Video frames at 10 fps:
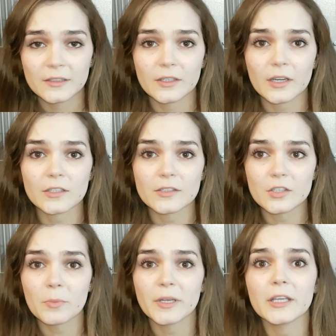There are
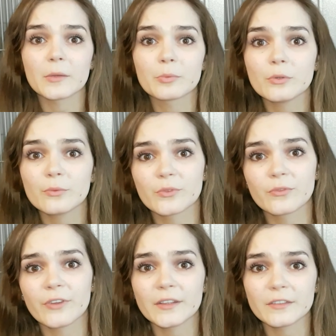so many approved
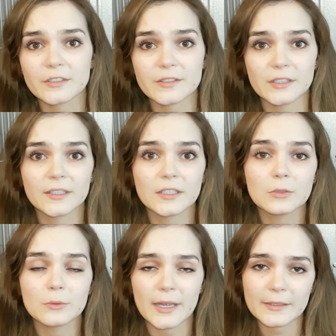vendors in the
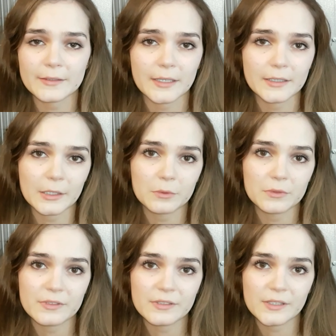US and they
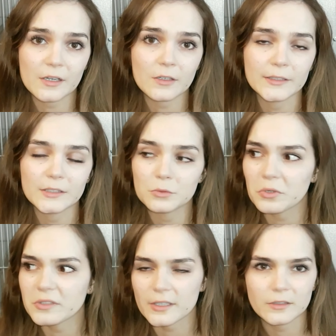will sell, and the
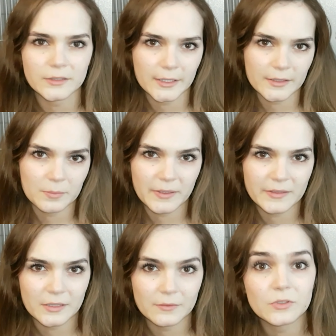toys aren't that
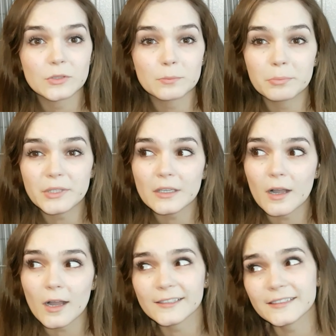expensive. To be
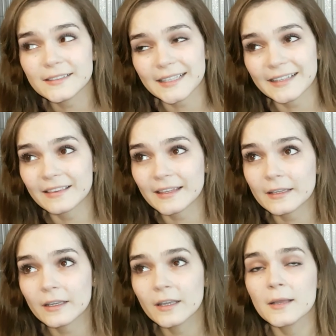honest, I
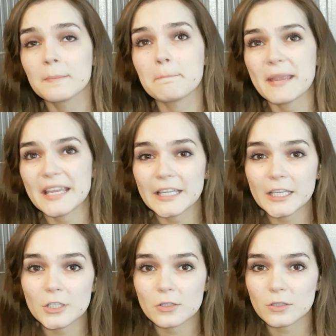think
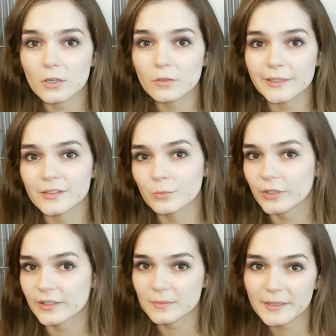making your own is more
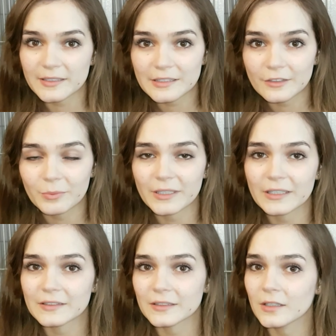expensive
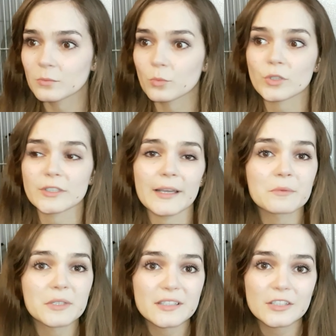because it is more
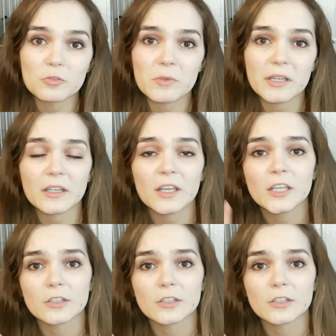time consuming.